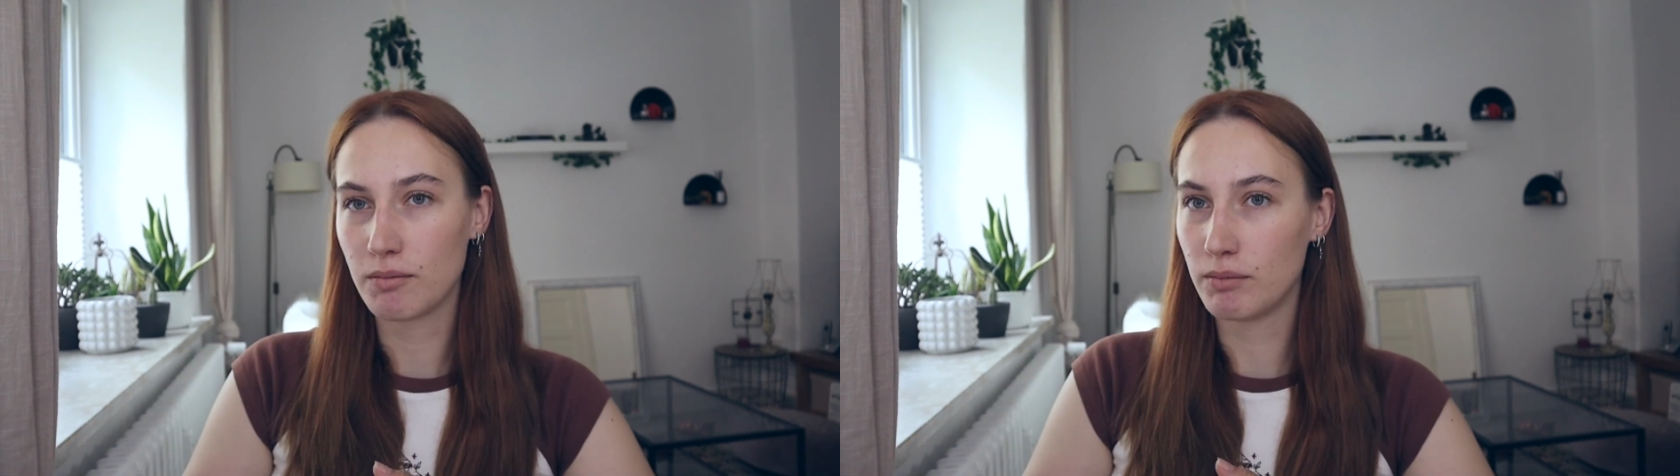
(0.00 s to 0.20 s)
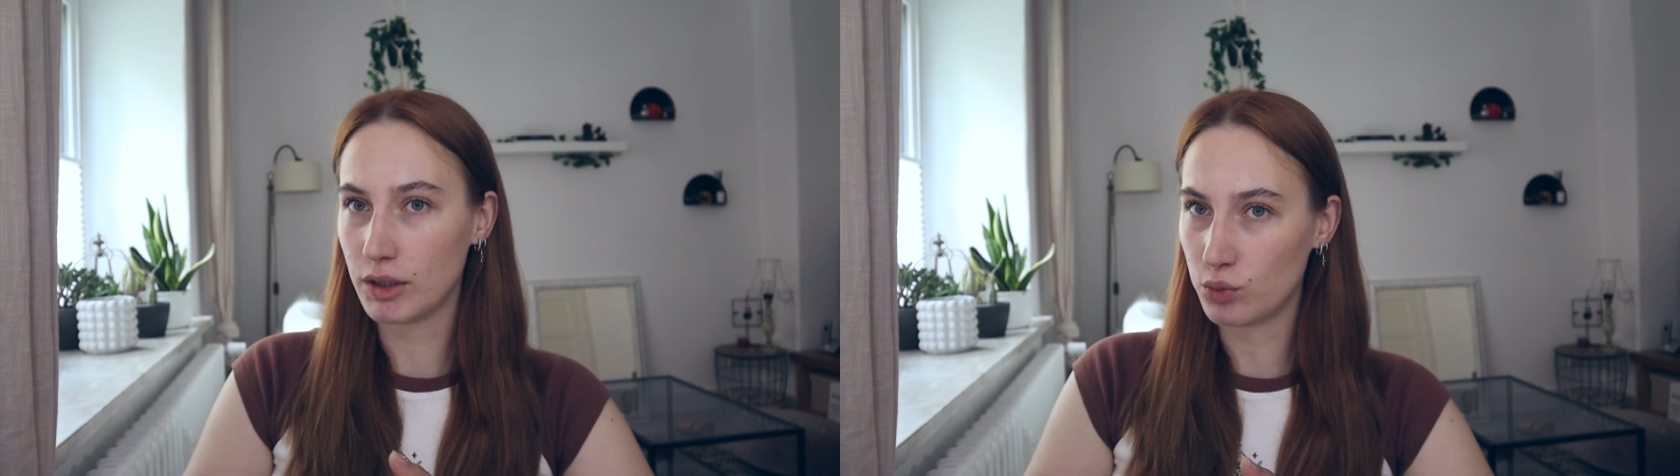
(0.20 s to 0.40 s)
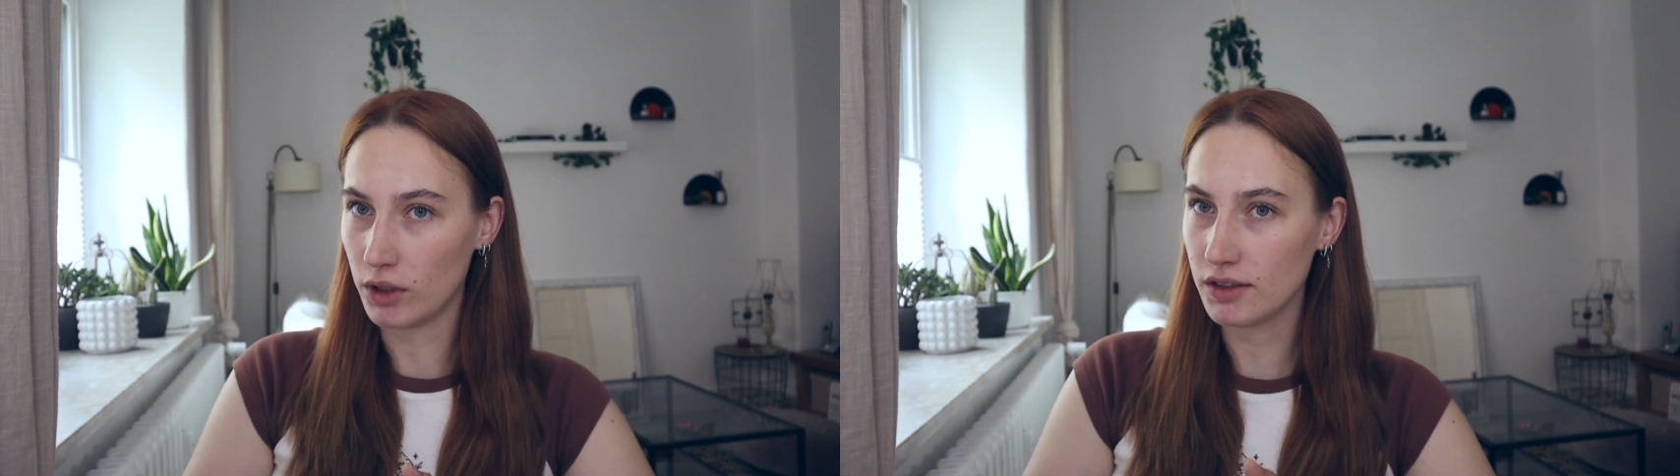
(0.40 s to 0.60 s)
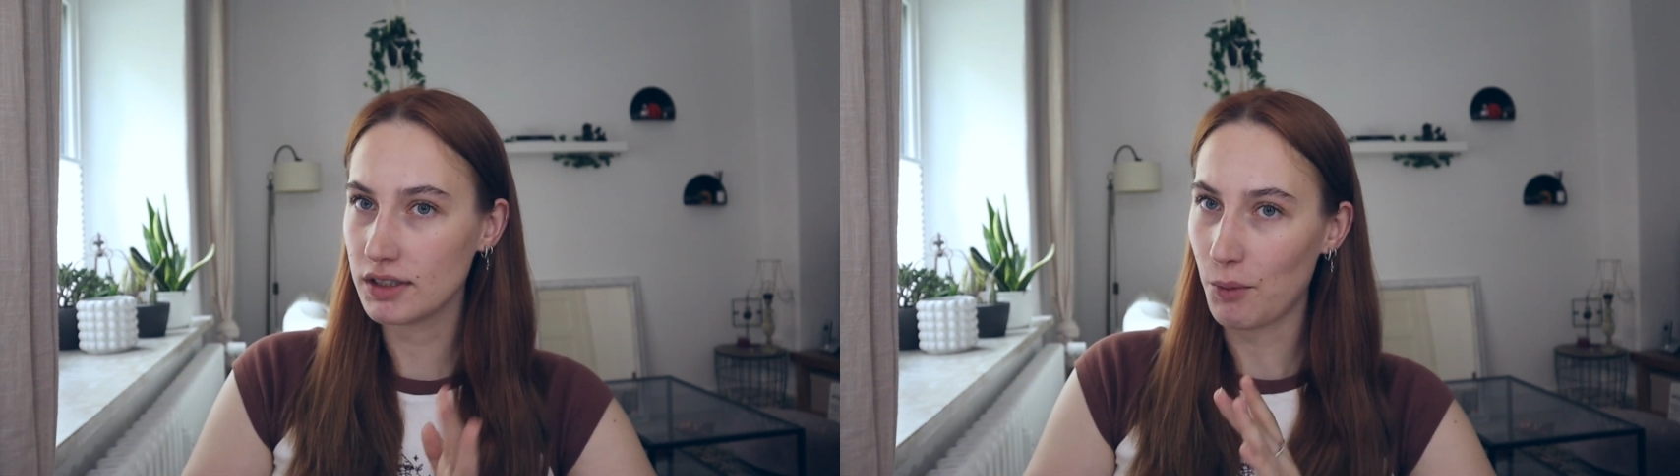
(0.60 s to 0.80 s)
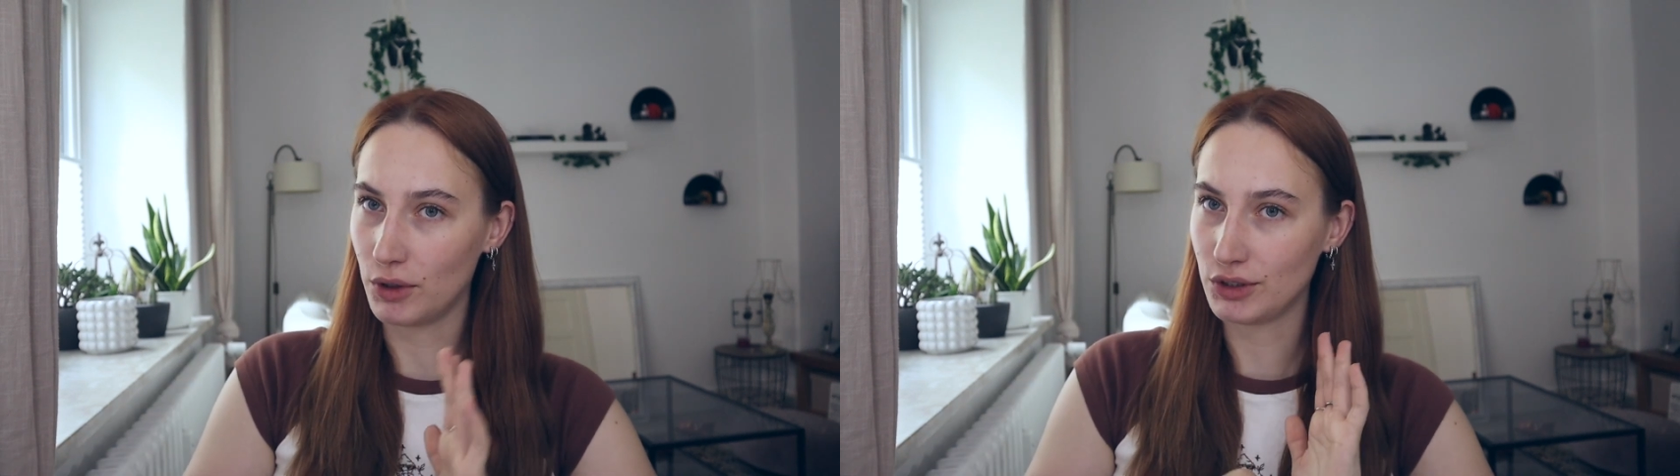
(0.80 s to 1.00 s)
But what
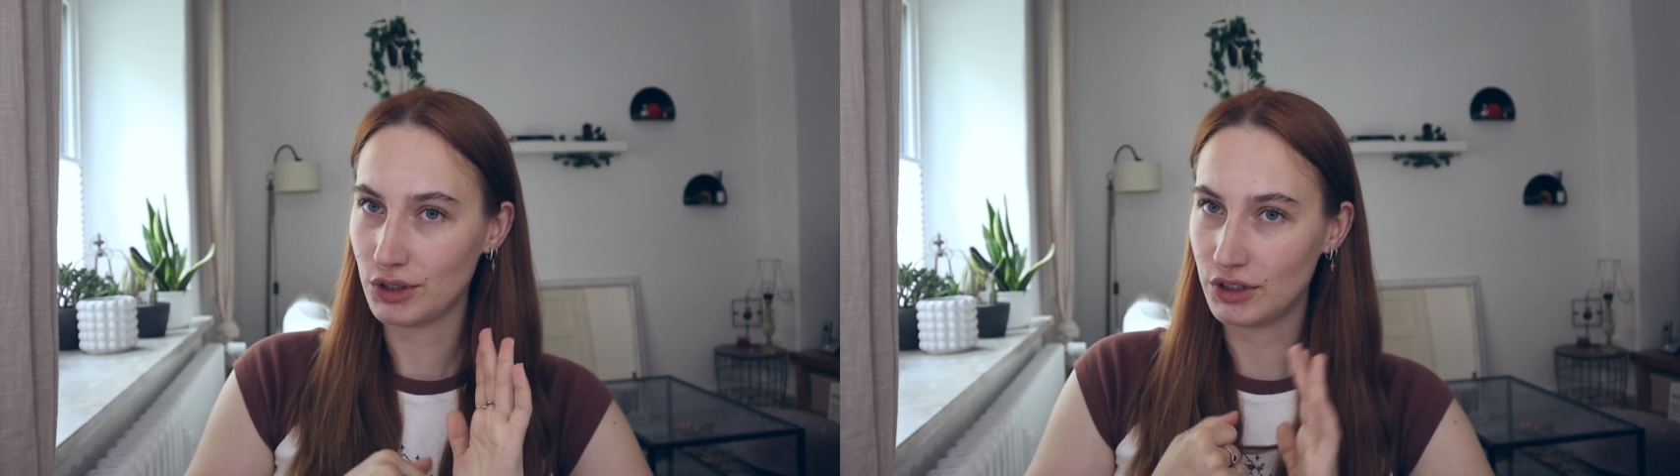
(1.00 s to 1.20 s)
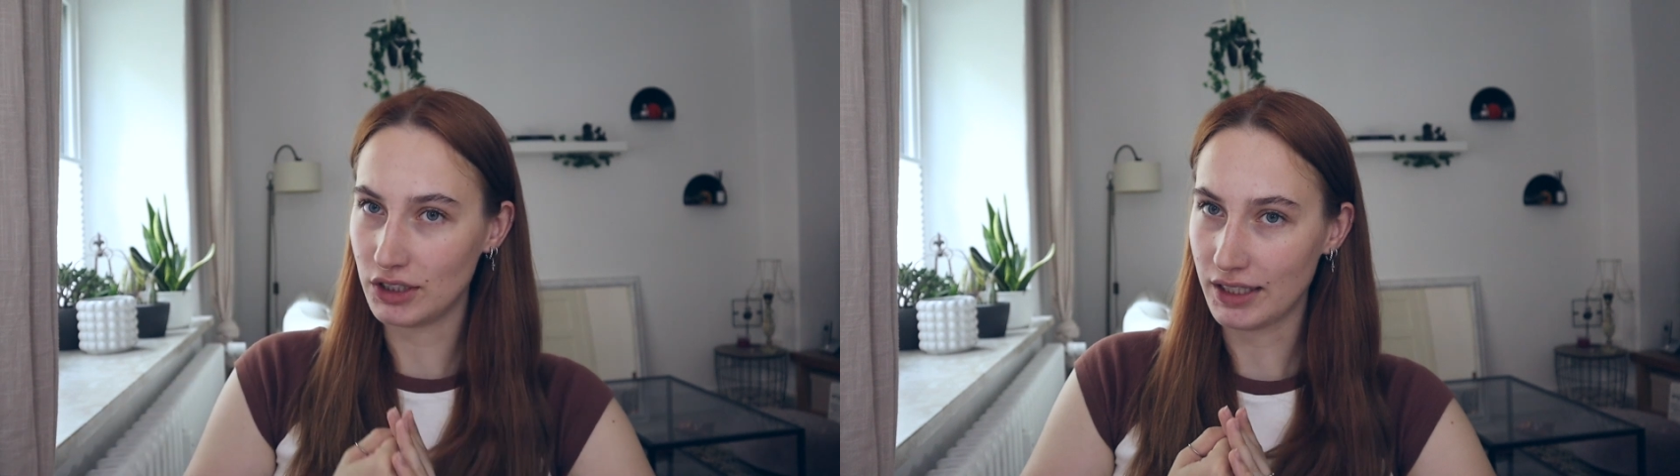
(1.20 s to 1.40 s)
I want to